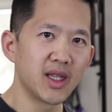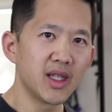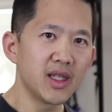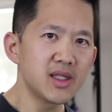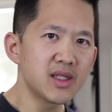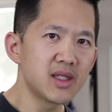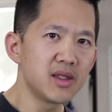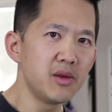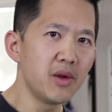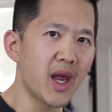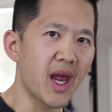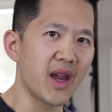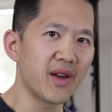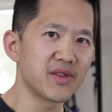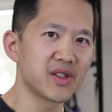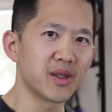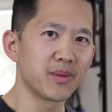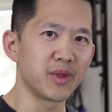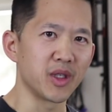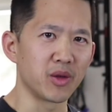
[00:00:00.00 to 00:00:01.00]
Unless you
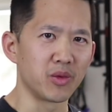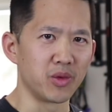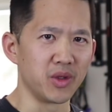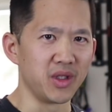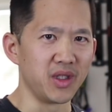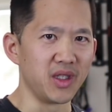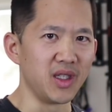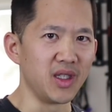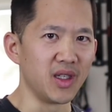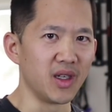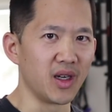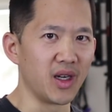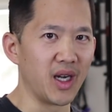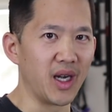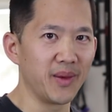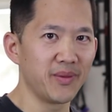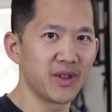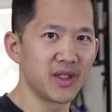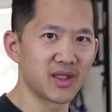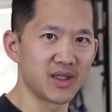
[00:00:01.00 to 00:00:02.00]
have something really
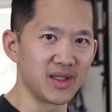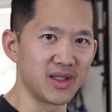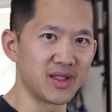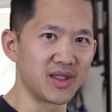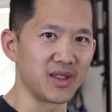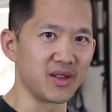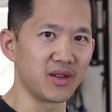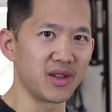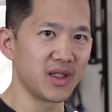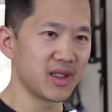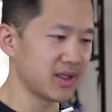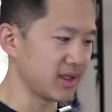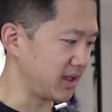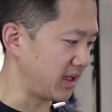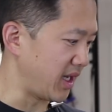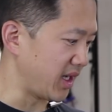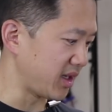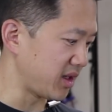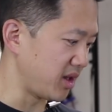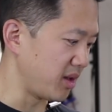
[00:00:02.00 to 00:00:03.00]
obviously serious
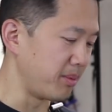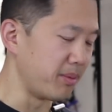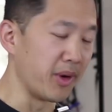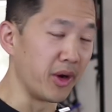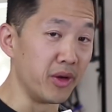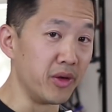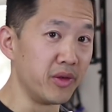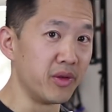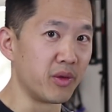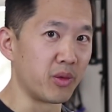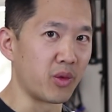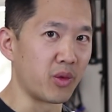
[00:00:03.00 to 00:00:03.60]
like the bone